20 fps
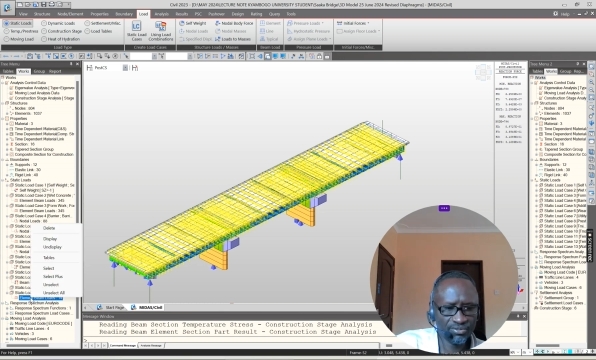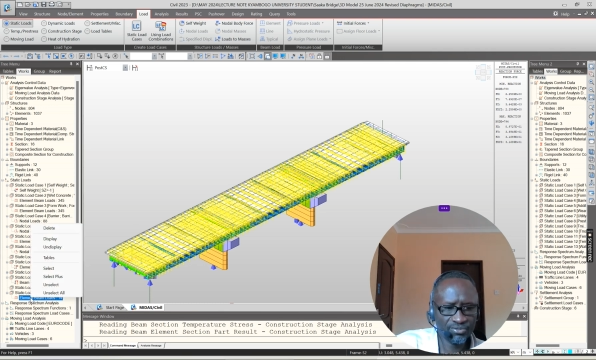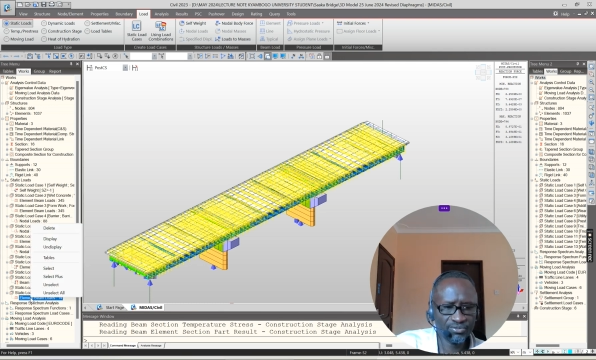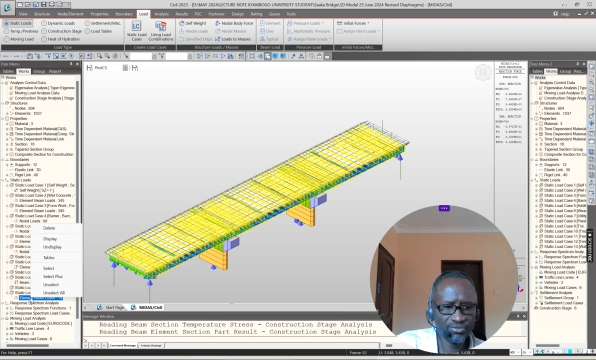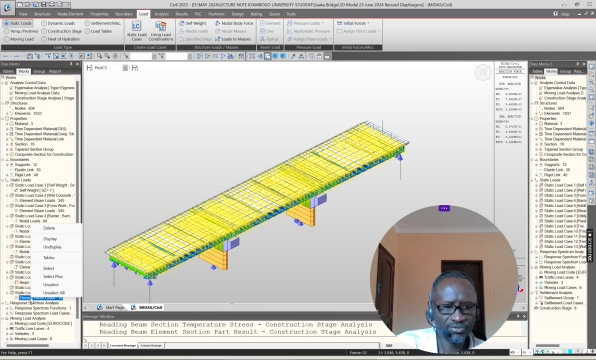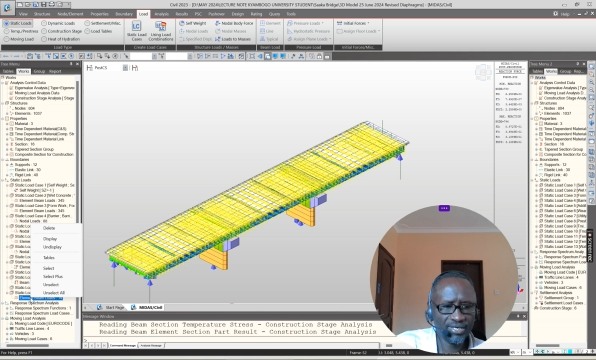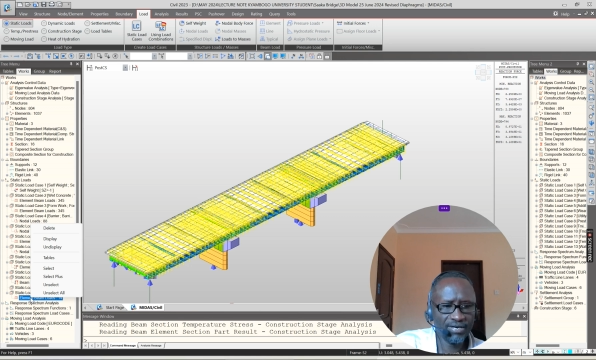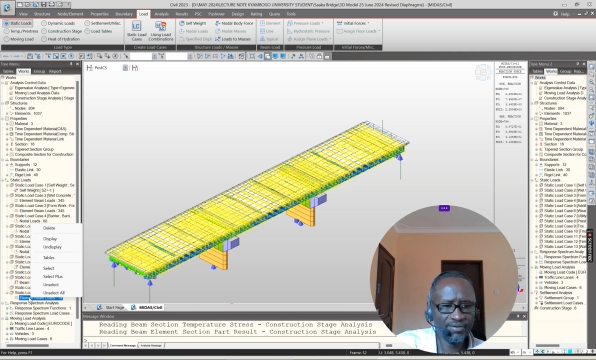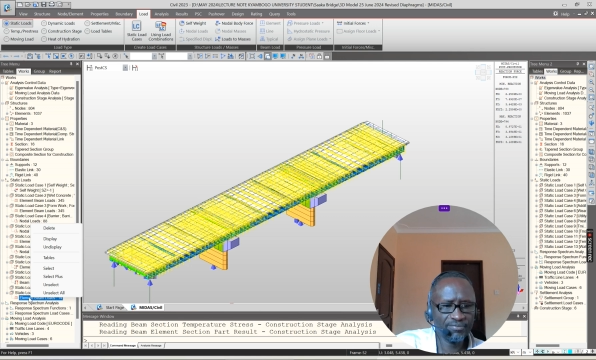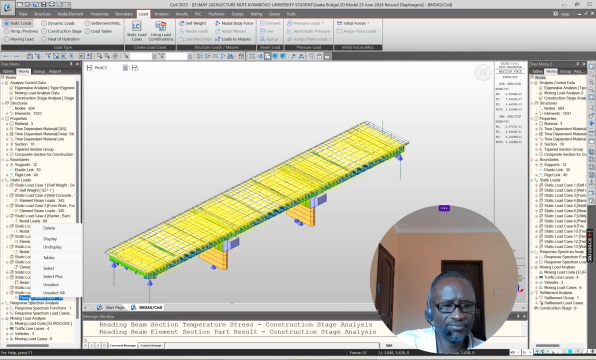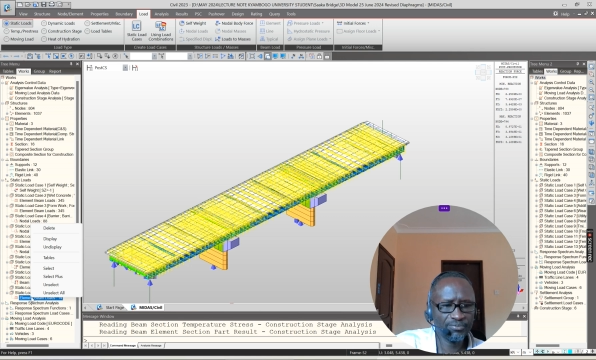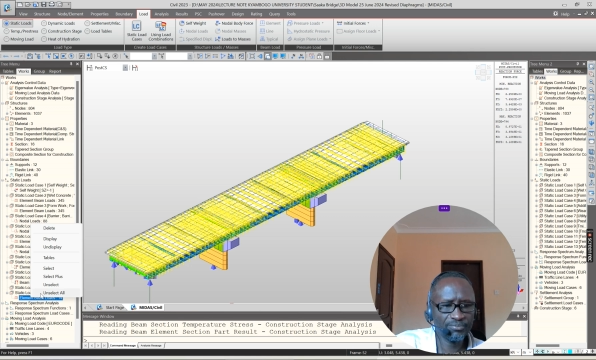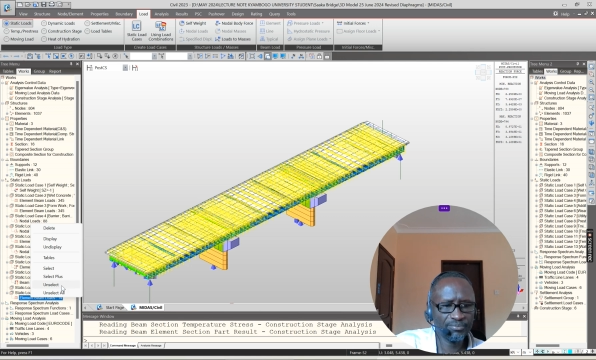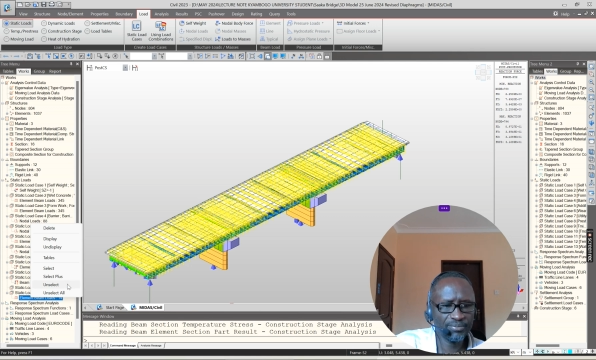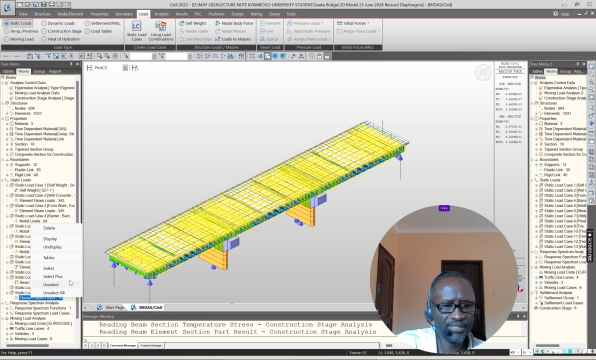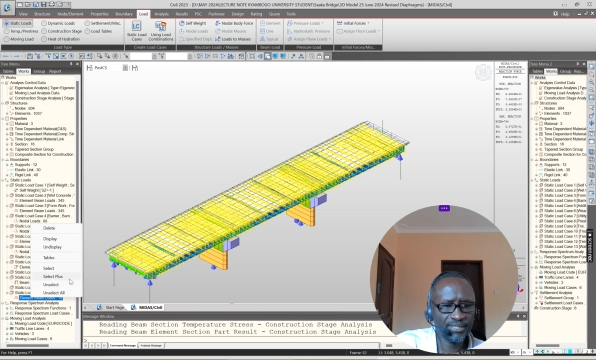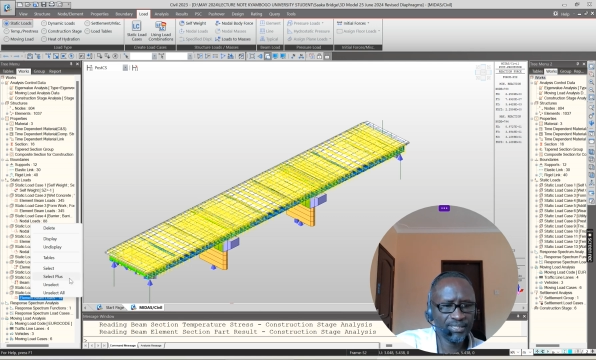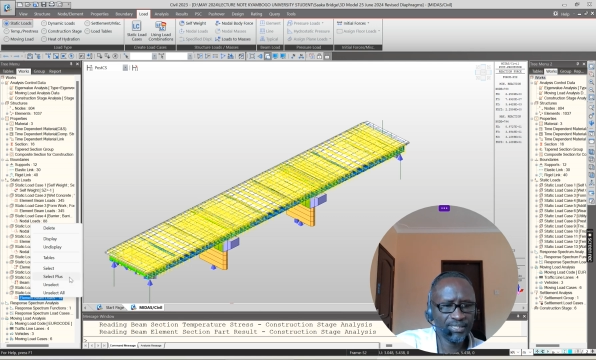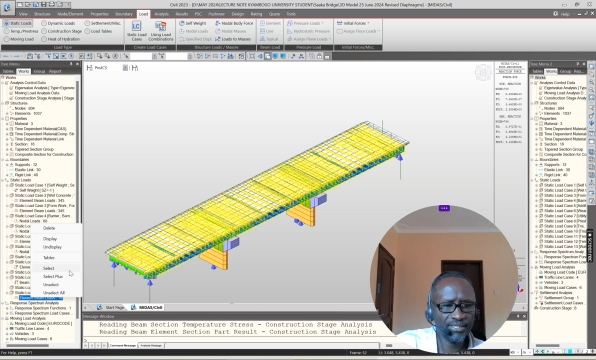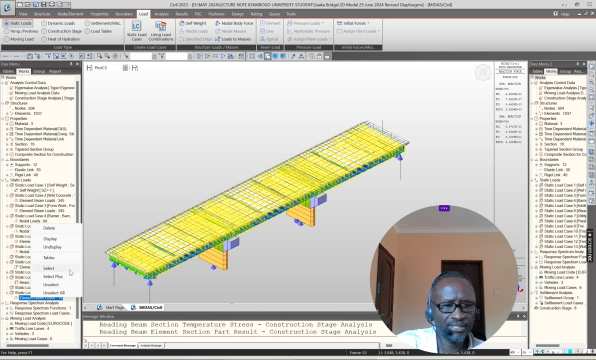So you have
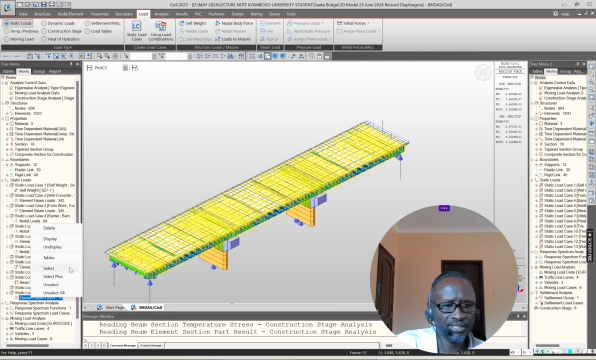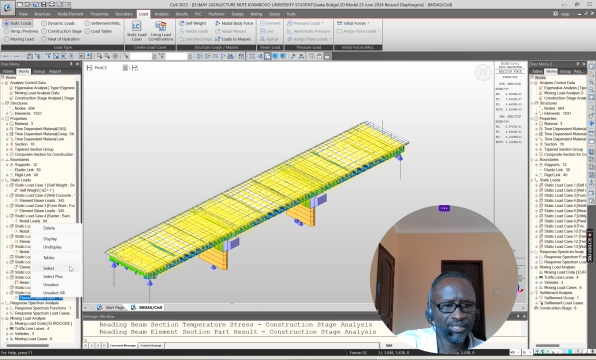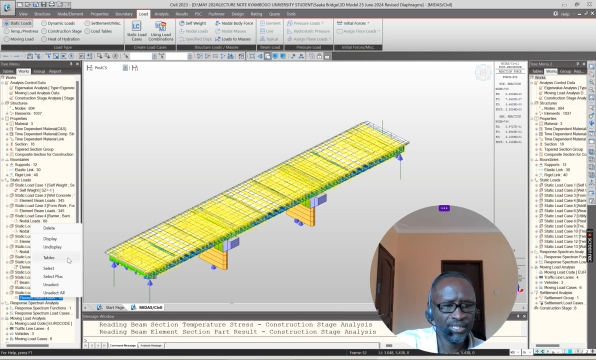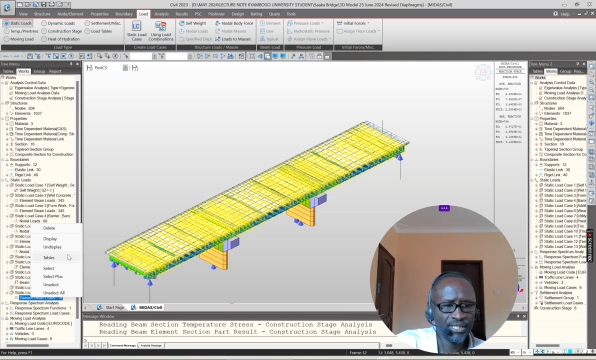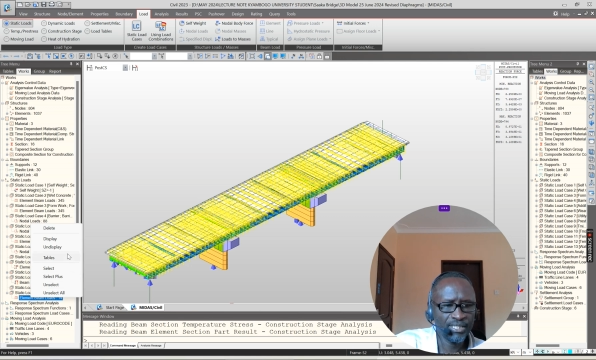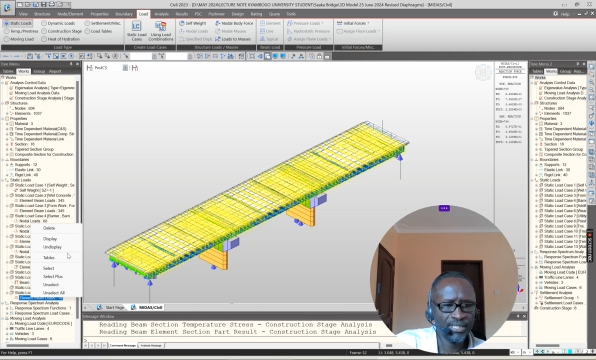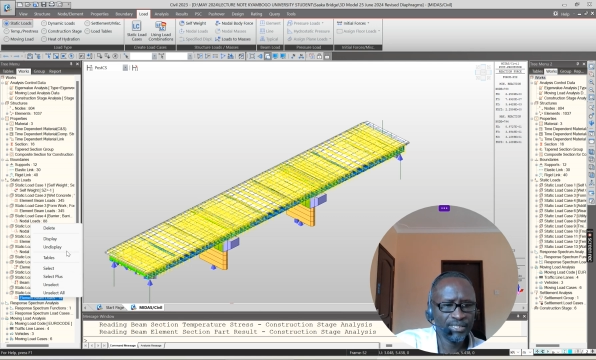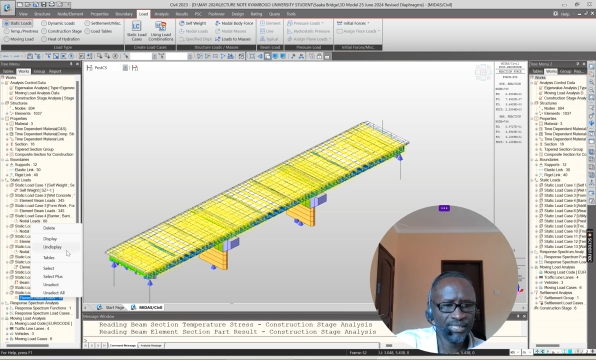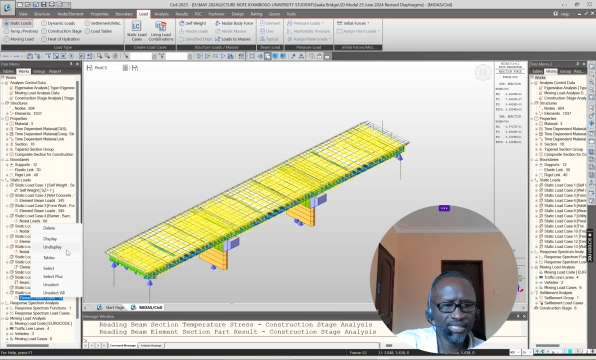to be,